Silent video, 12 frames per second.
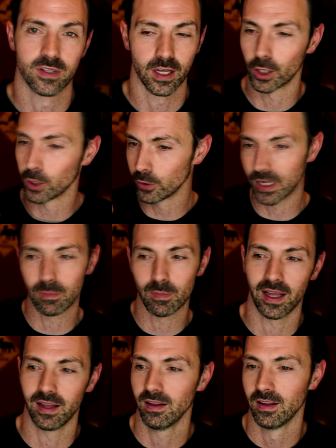including
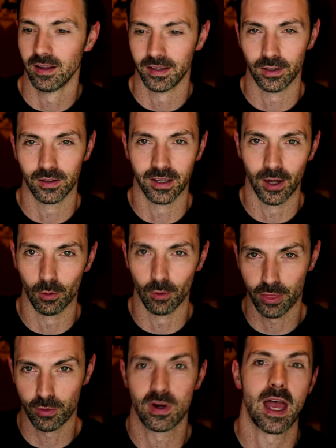my you know,
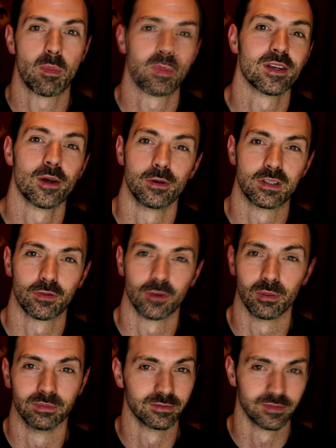three episodes
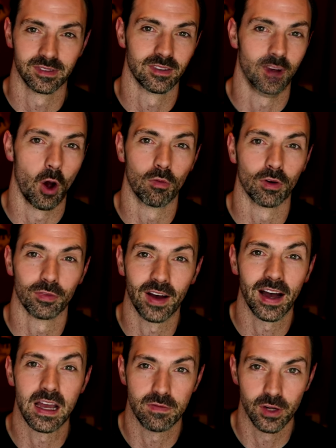from over
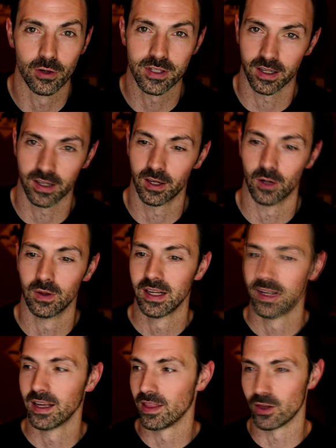five years ago.
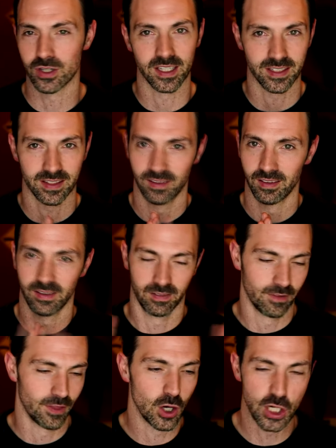There's just
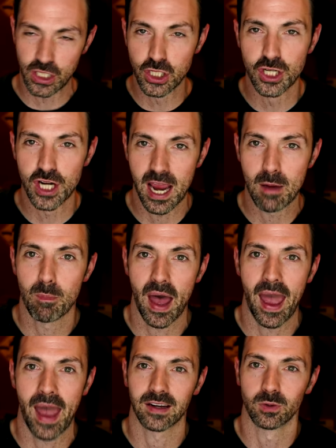they're just jam
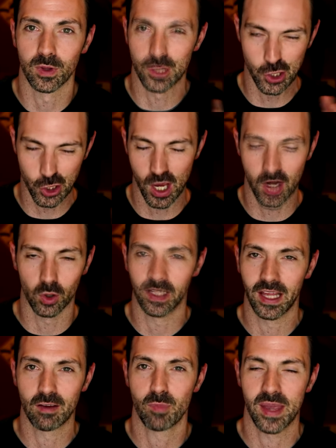packed with general
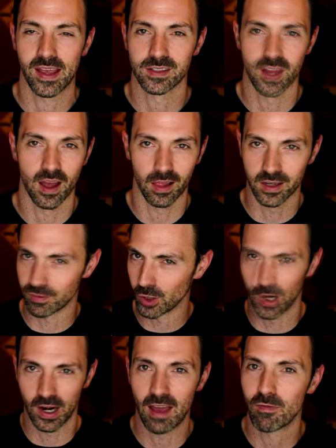FPS knowledge. If
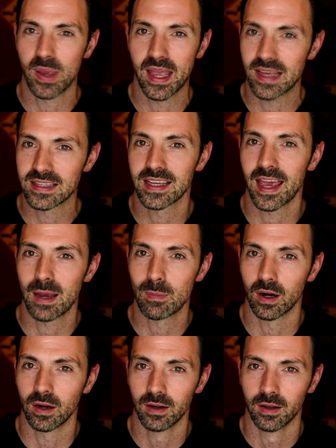you're an FPS
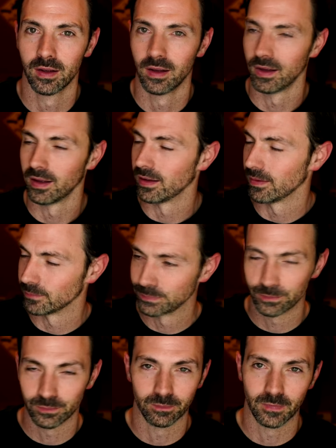gamer,
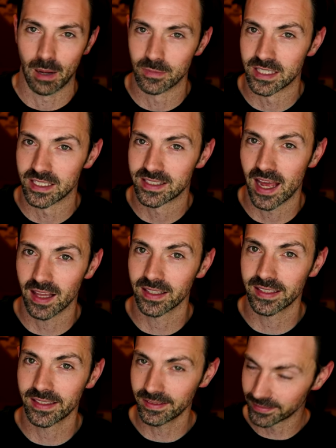I'm just telling
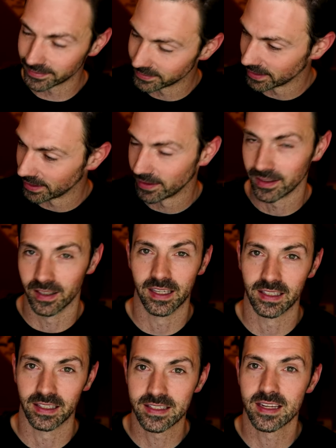you, you need
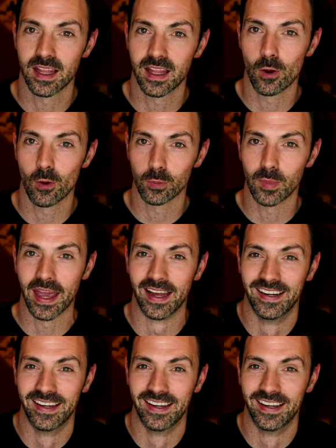to listen to the old man